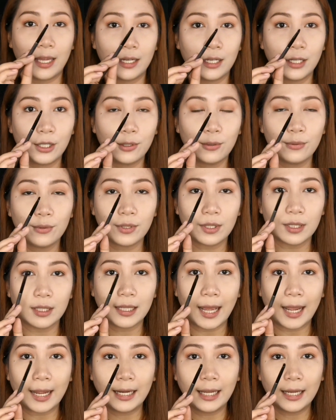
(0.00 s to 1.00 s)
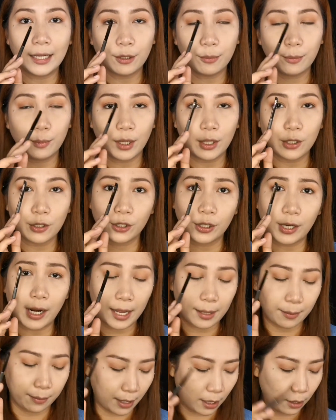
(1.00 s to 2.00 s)
And use an eyeliner brush or
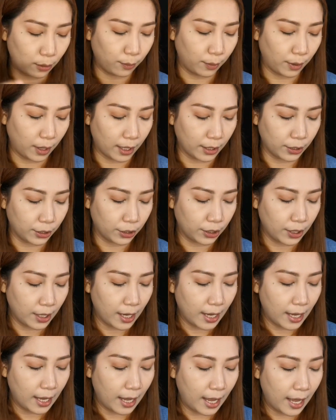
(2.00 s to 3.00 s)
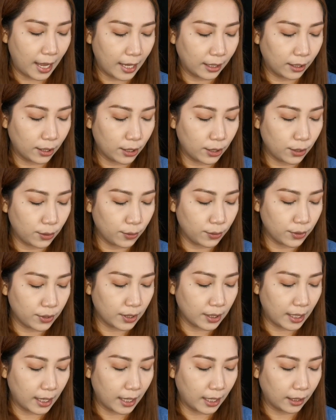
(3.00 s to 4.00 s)
eyebrow brush. And
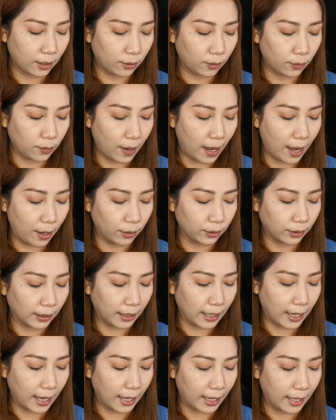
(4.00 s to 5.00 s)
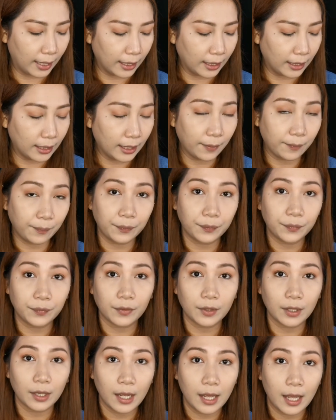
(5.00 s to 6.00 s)
use it to outline
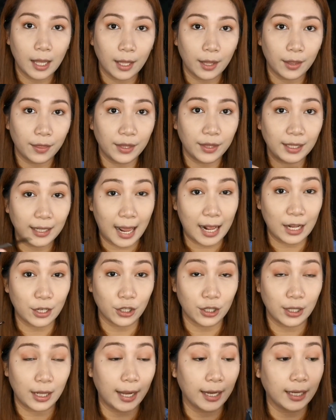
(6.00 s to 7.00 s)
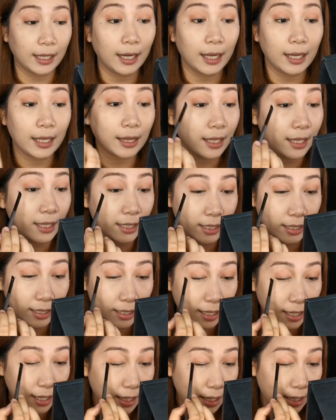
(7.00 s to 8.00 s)
the lash line, like
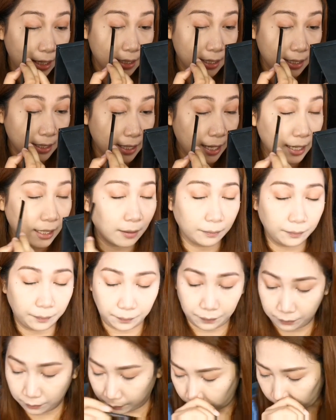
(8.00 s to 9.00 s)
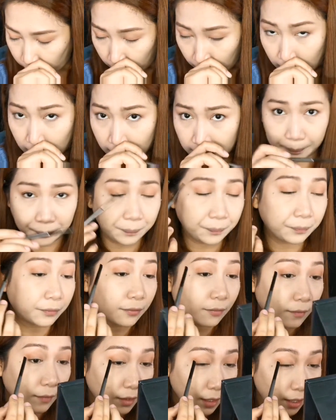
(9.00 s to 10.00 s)
this. It's like...
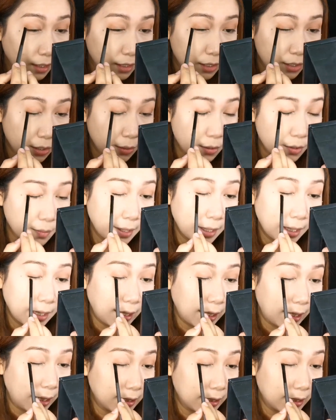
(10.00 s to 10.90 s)
excuse me.